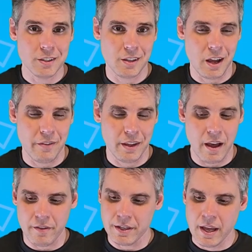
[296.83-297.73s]
that's the look
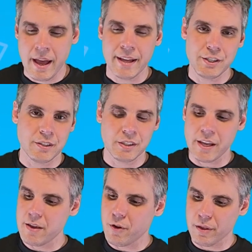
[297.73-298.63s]
side of it covered.
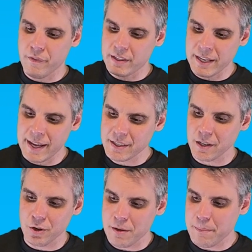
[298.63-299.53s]
As you can see, you've got the
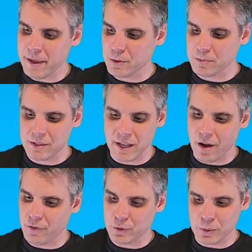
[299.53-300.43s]
fantastic looking
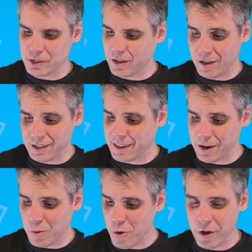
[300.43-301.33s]
pedals themselves,
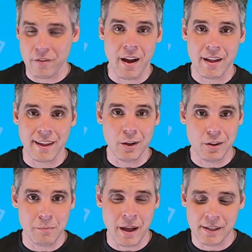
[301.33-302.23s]
which they're a work of
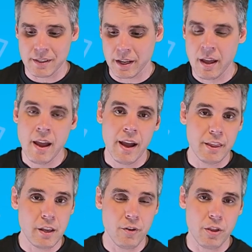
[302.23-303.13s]
art, they look
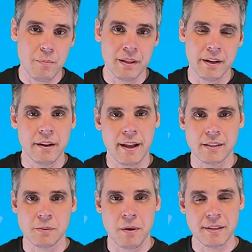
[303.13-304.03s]
amazing. And then you've got the
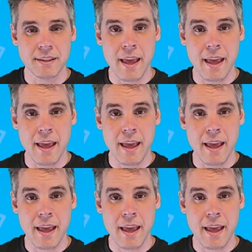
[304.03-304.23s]
ability to